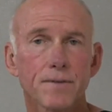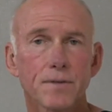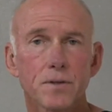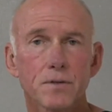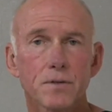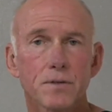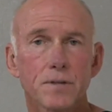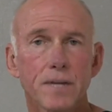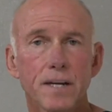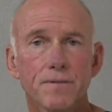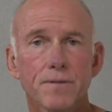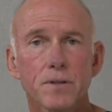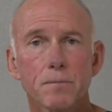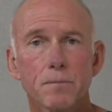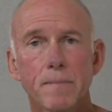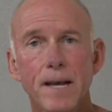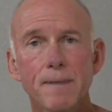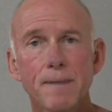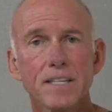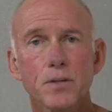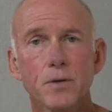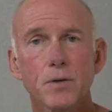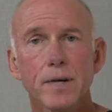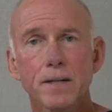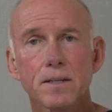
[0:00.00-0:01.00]
doing
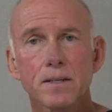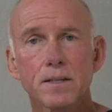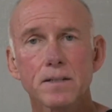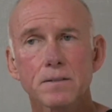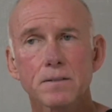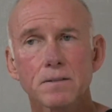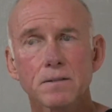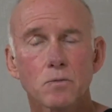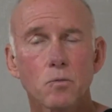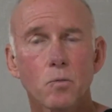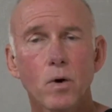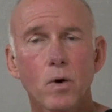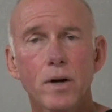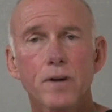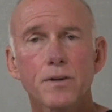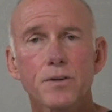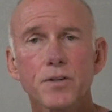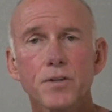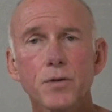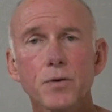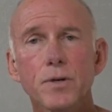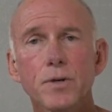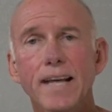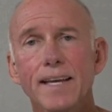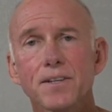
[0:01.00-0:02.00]
1 or 2
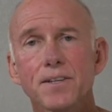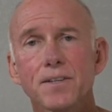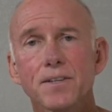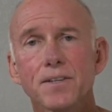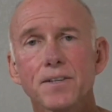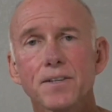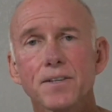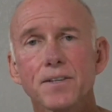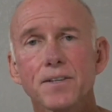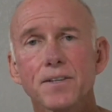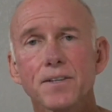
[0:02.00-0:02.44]
cases a day,